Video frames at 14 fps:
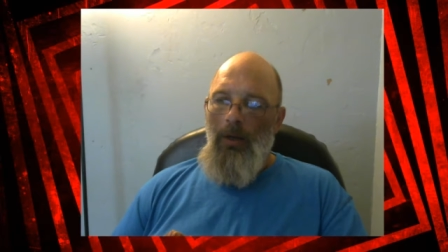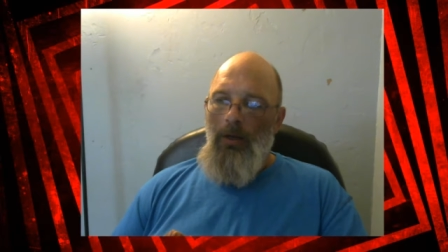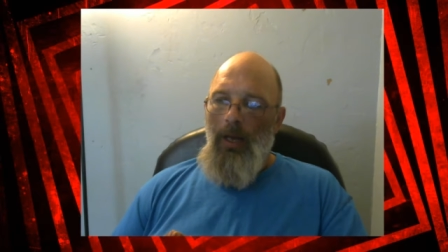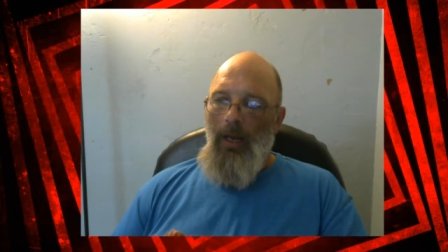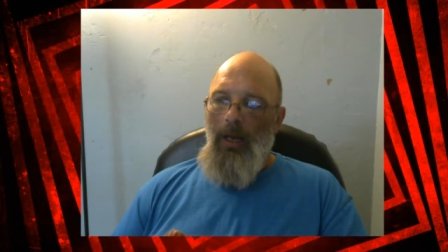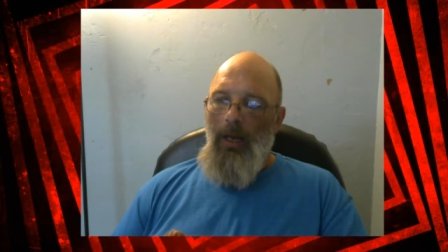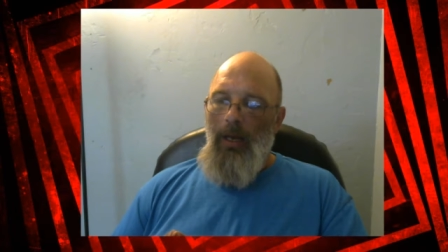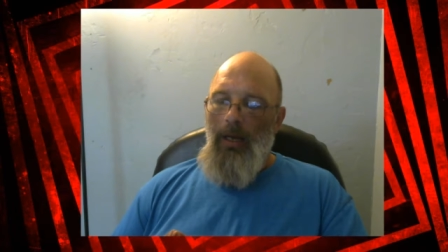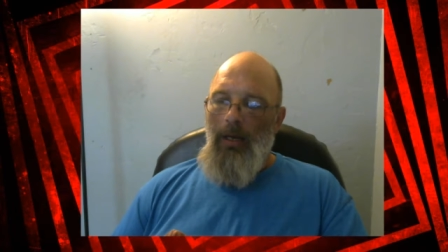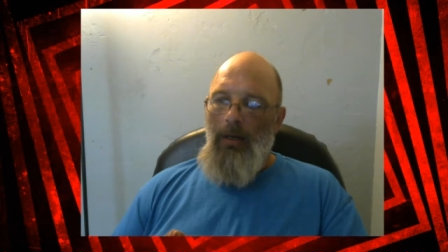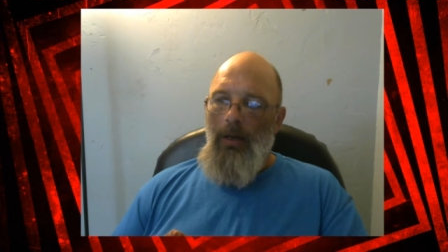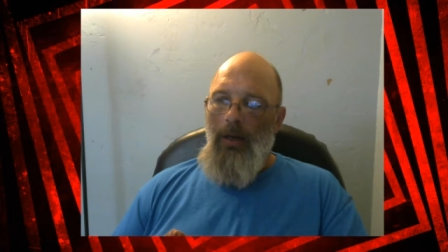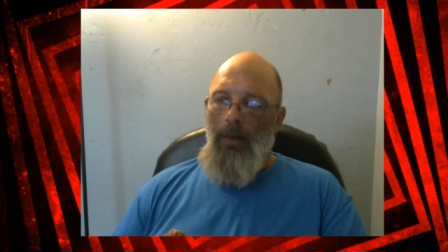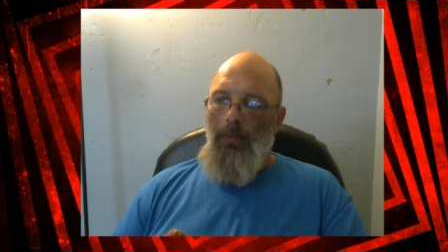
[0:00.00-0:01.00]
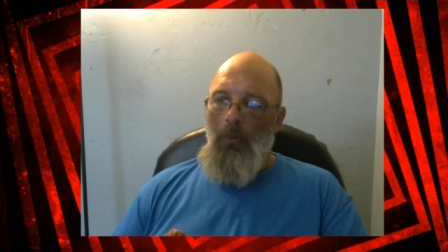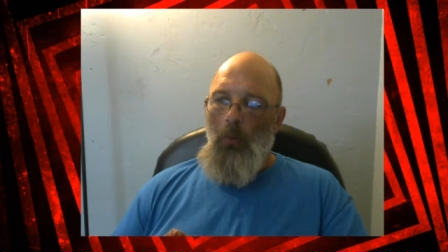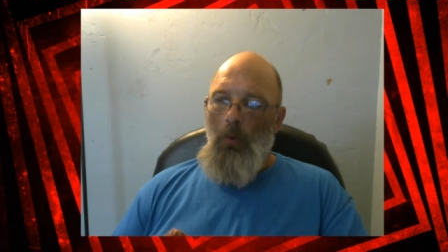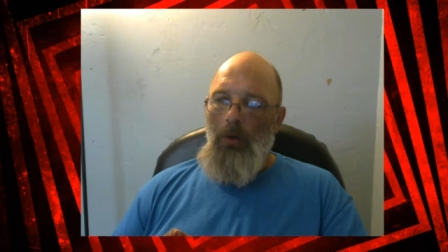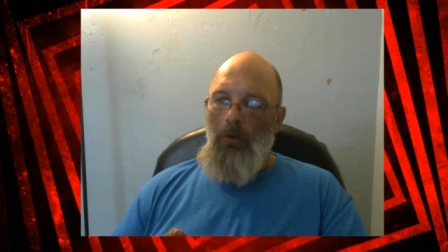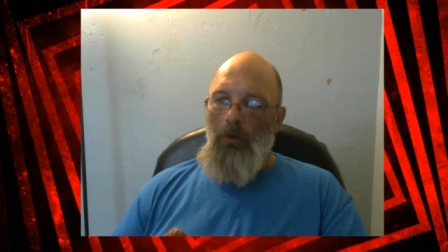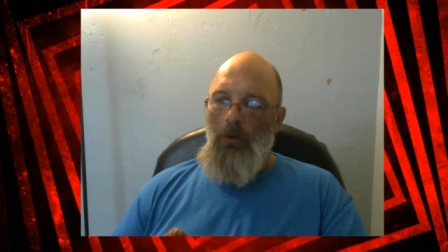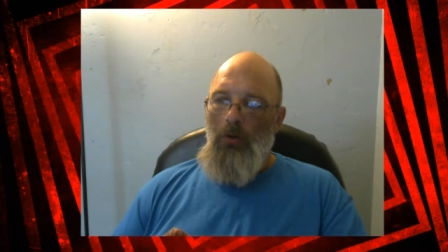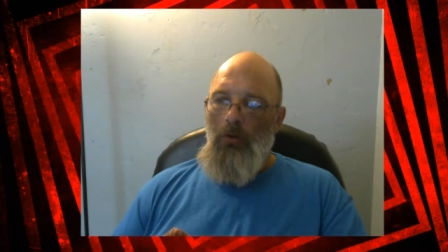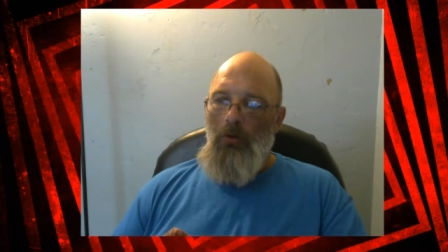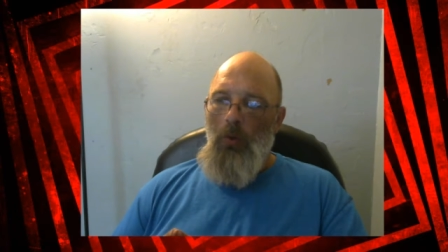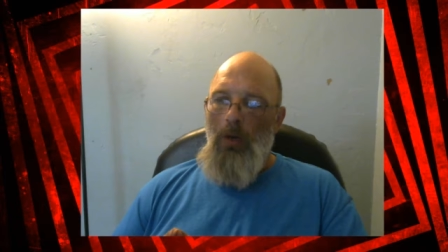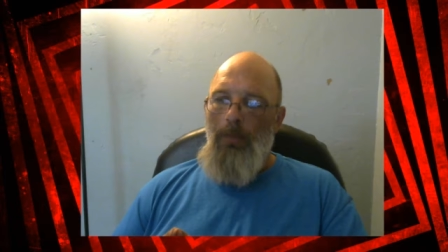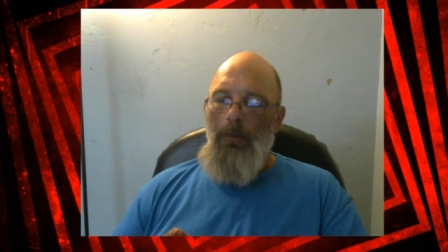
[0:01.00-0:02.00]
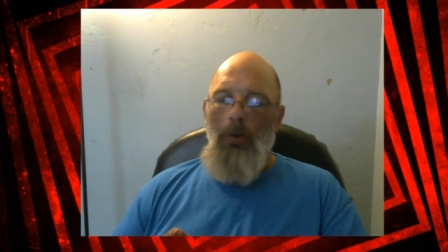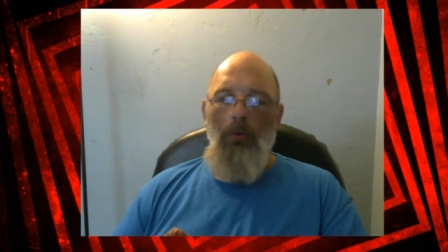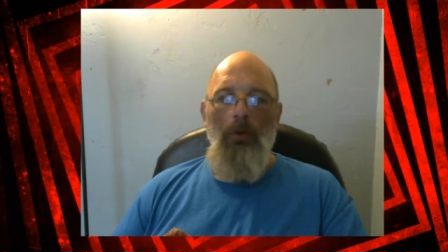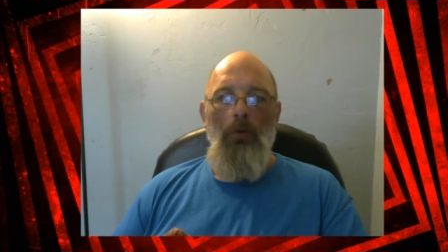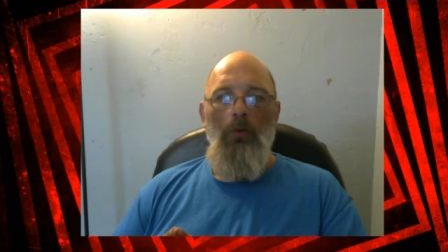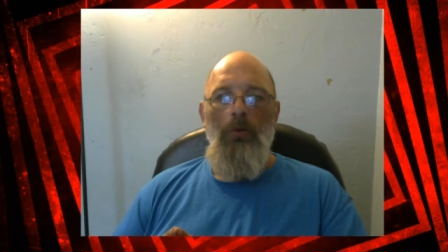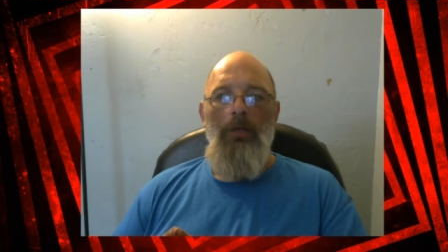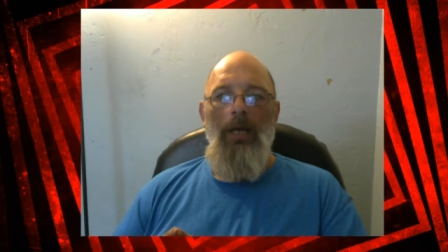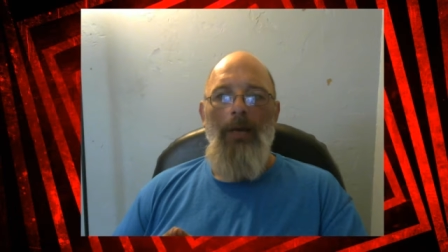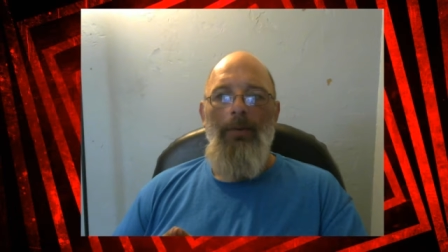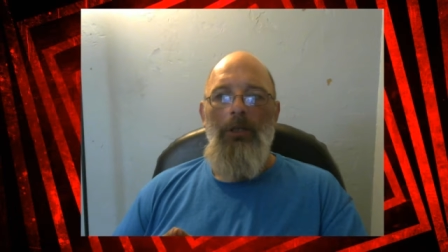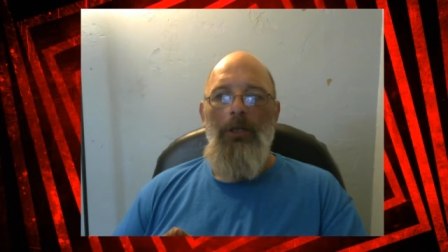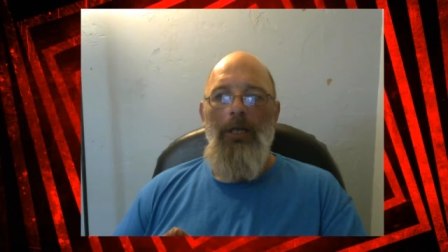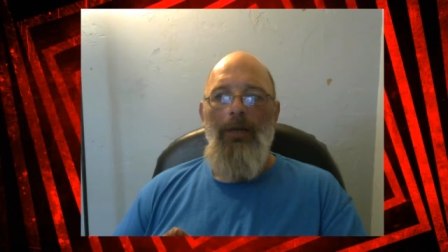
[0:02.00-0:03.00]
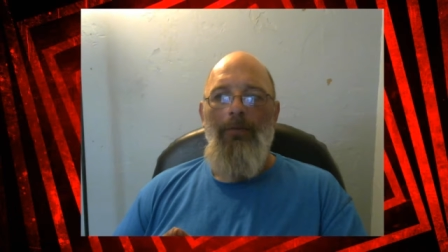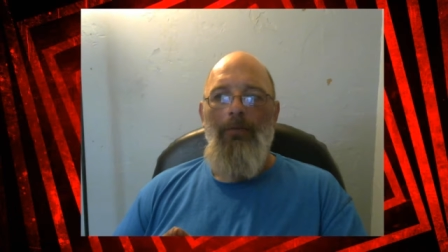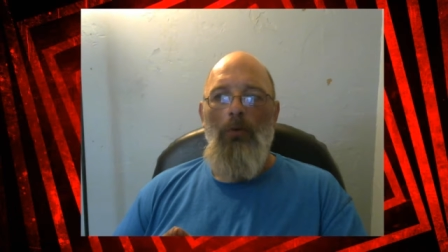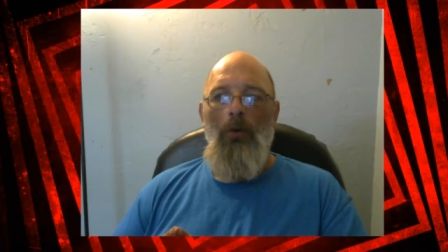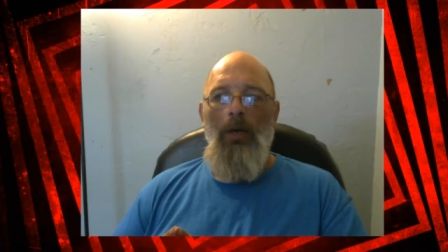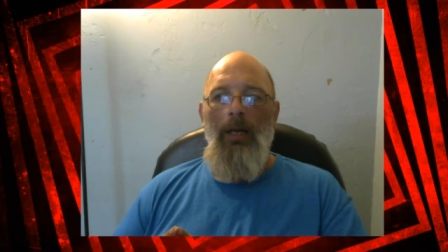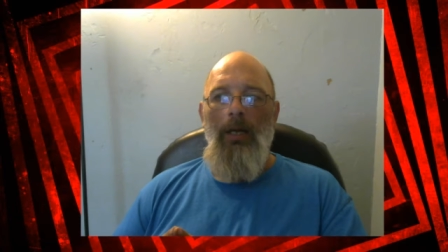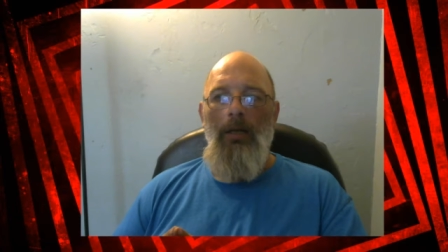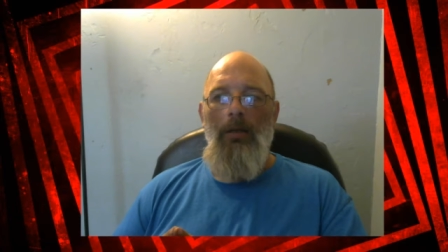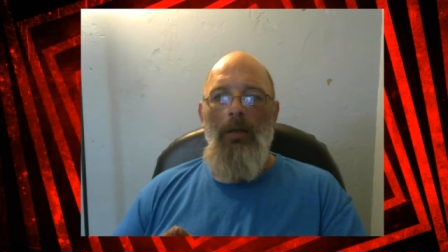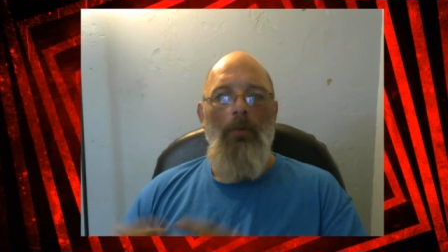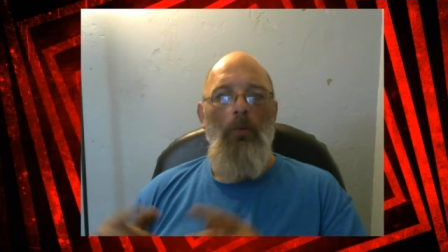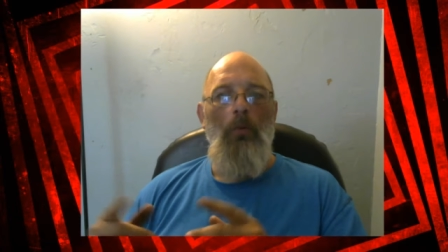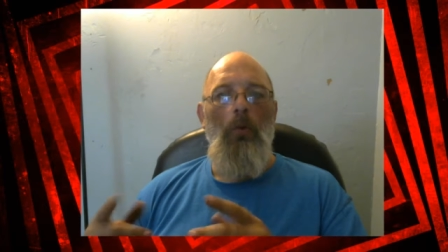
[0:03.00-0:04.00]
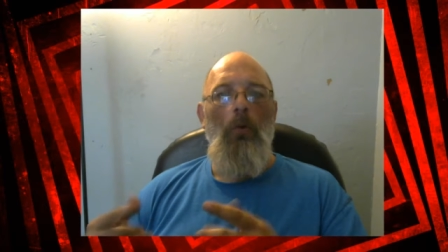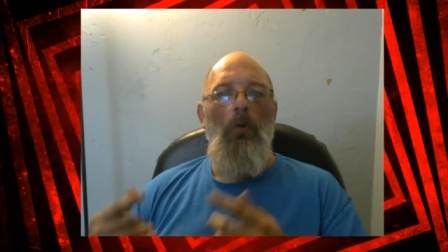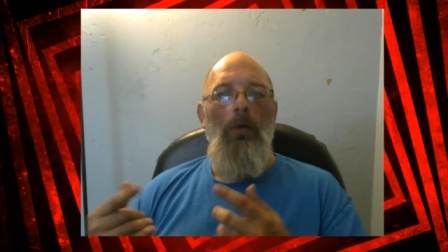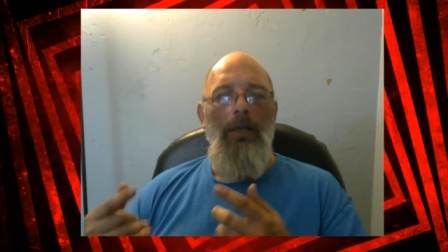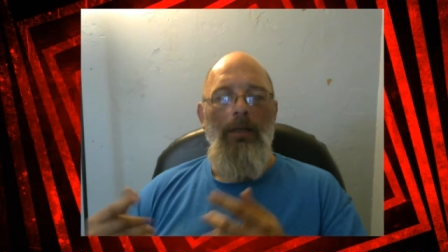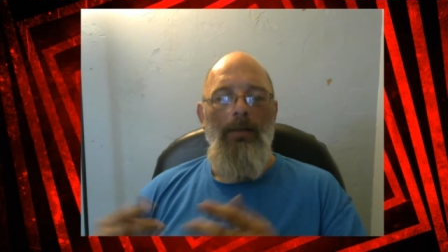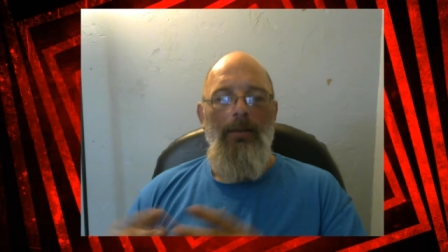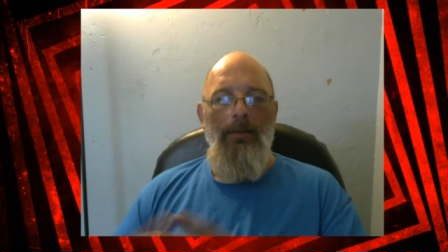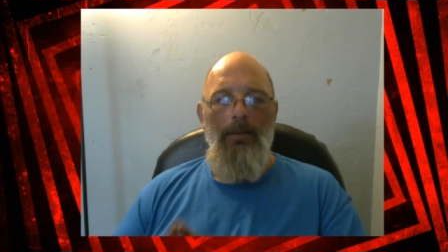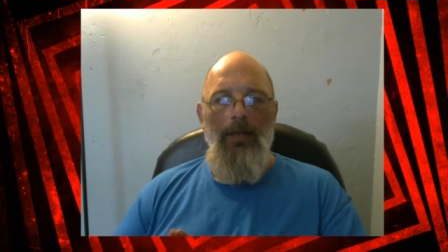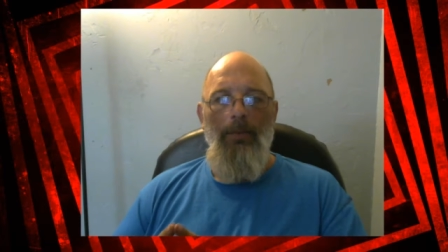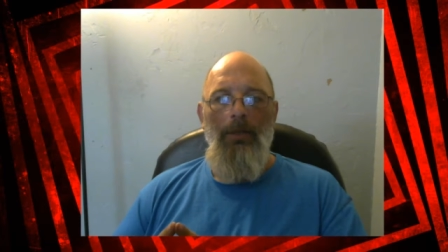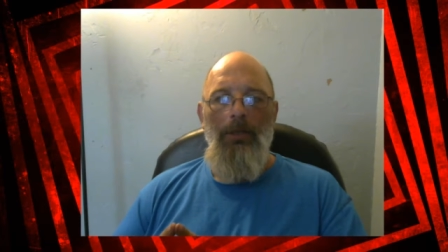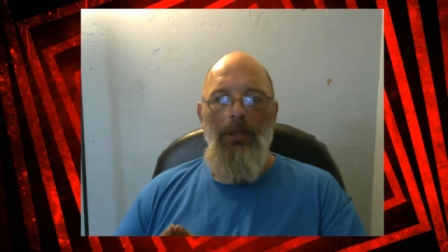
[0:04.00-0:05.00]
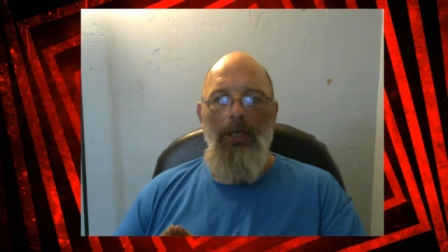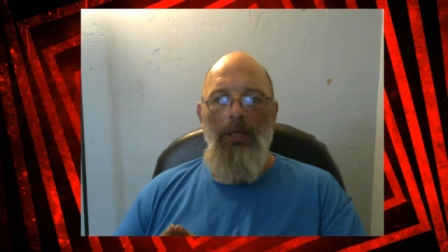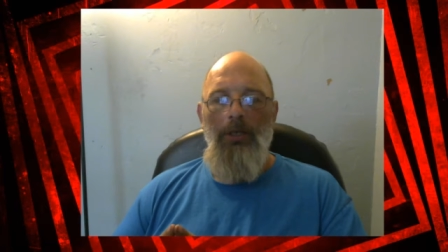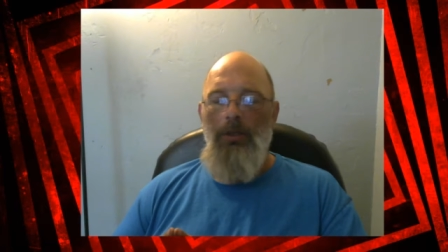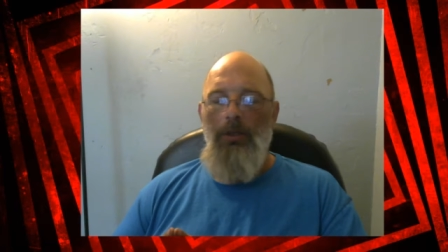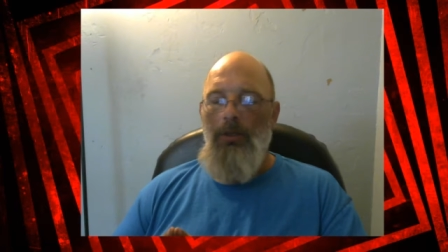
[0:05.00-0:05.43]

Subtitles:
And I'm going to swap out the old timing chain for a double rolling timing chain.